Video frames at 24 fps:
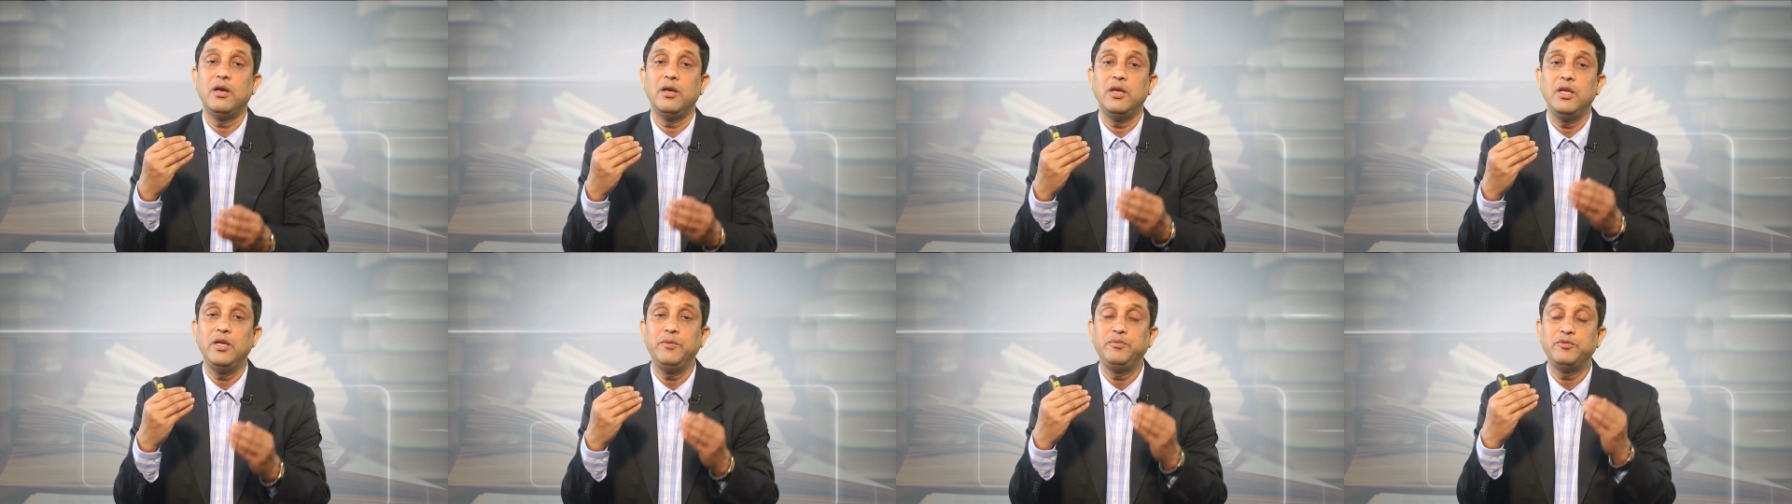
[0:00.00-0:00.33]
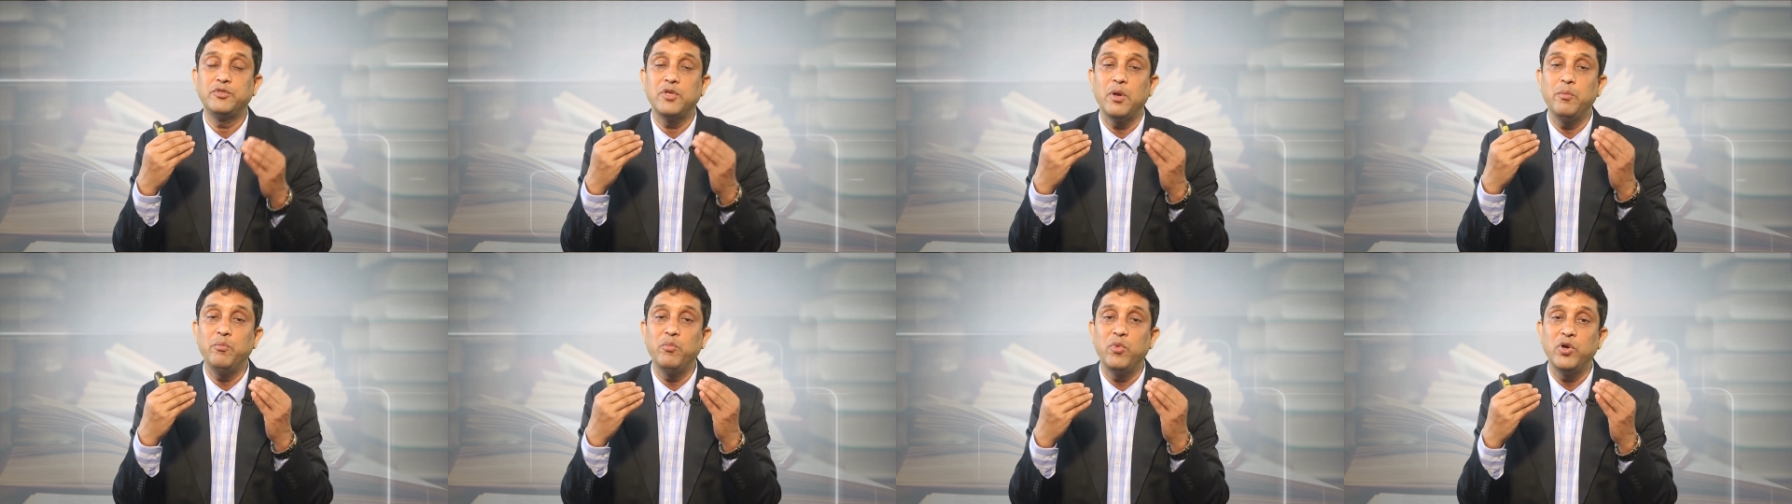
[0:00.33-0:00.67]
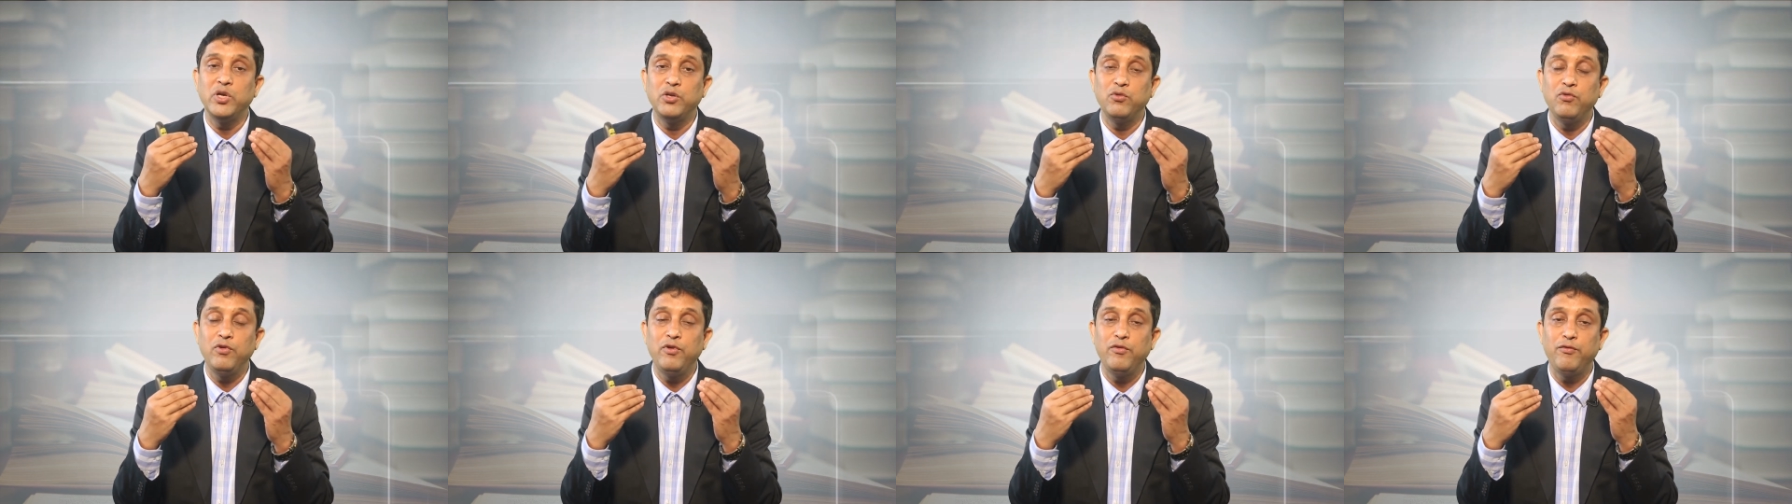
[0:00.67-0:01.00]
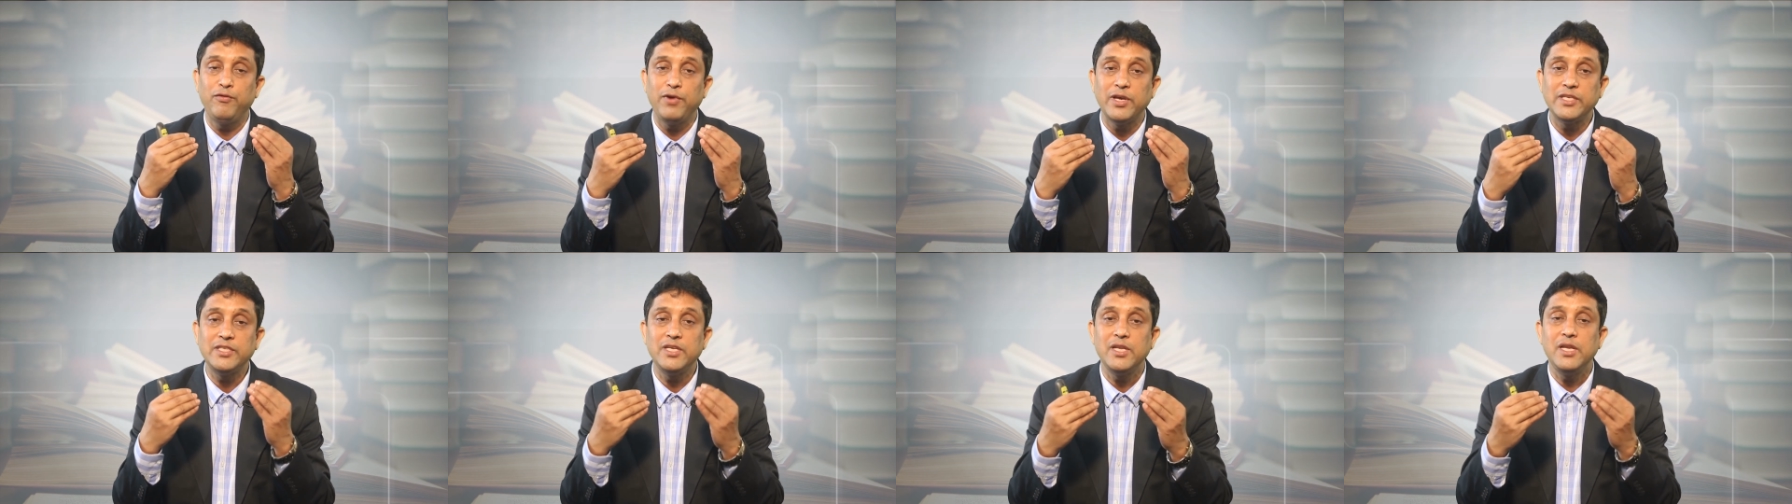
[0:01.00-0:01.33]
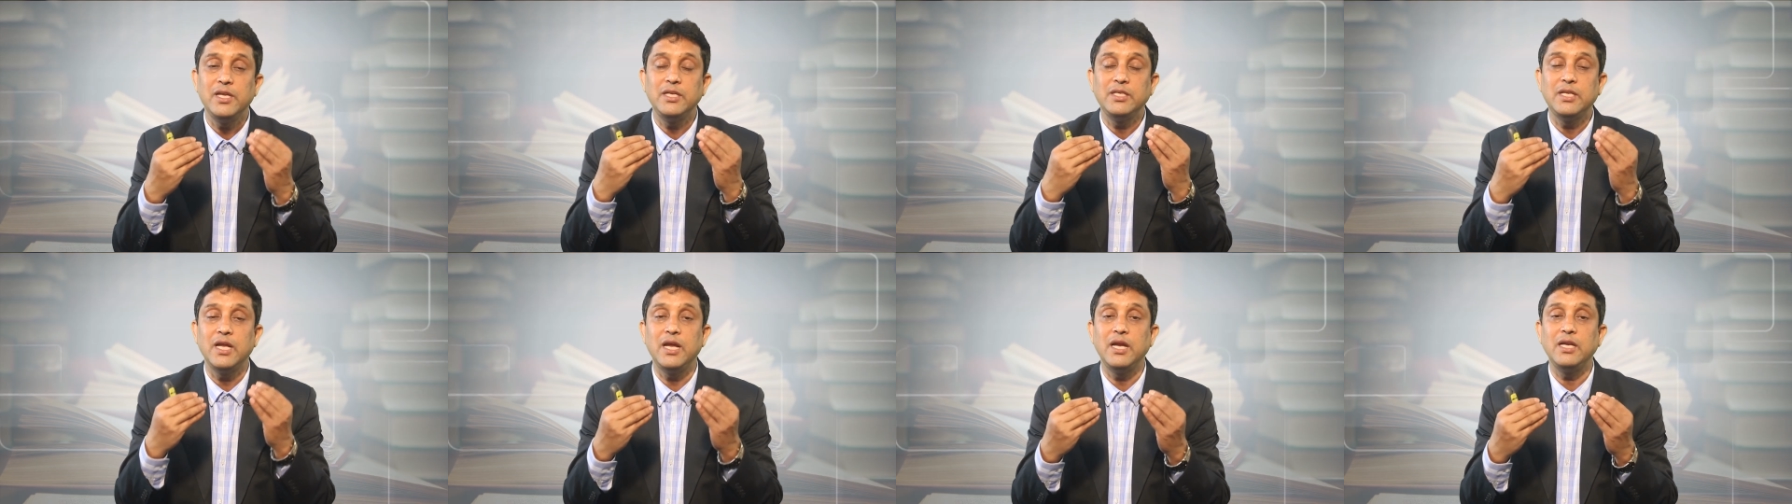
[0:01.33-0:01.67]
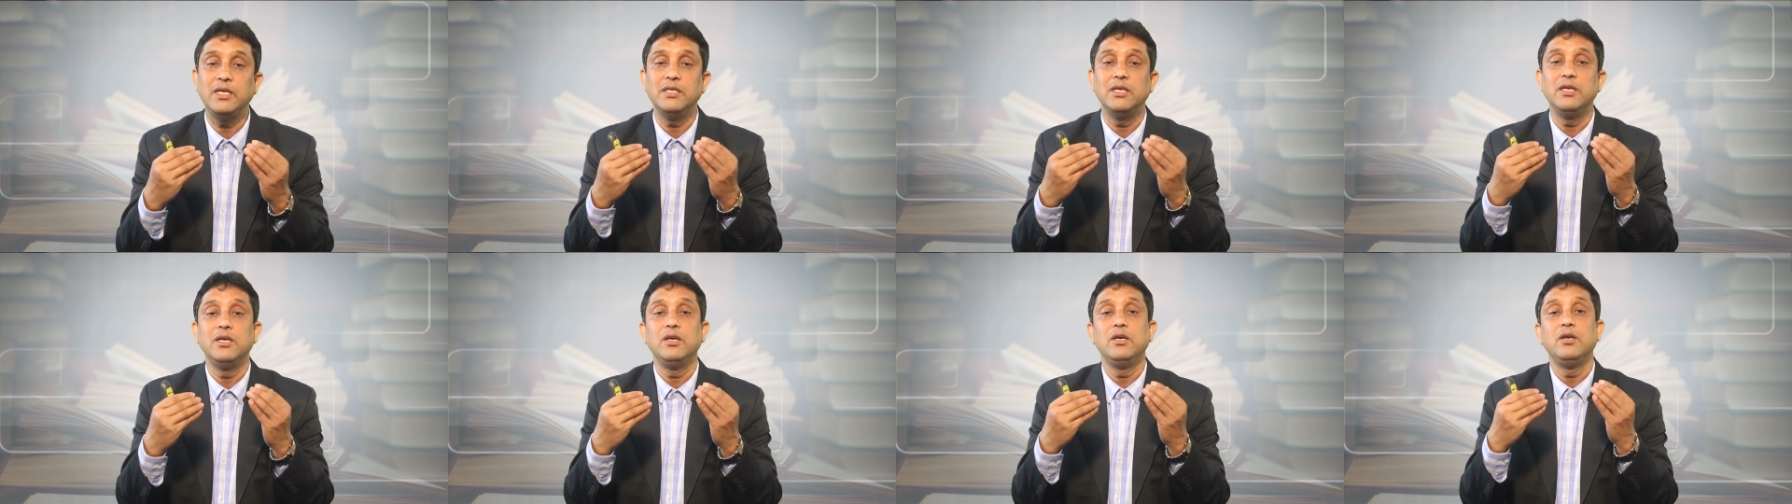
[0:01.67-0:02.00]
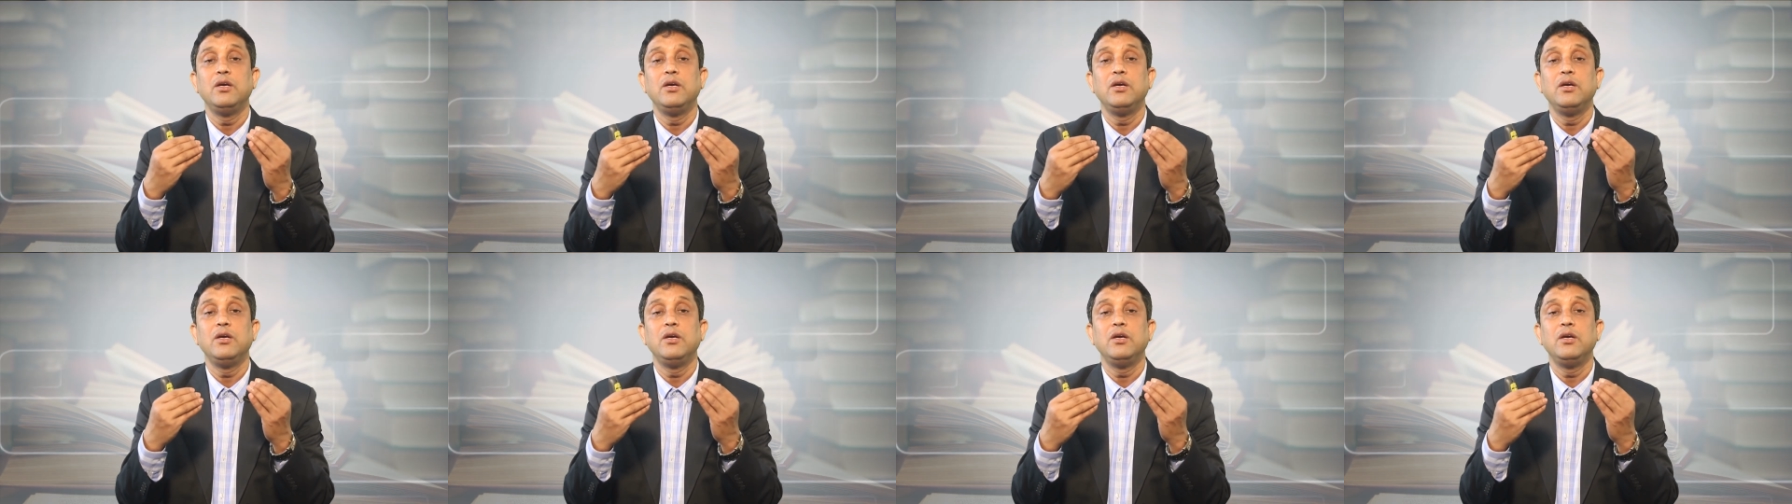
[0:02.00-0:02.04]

if somebody will facilitate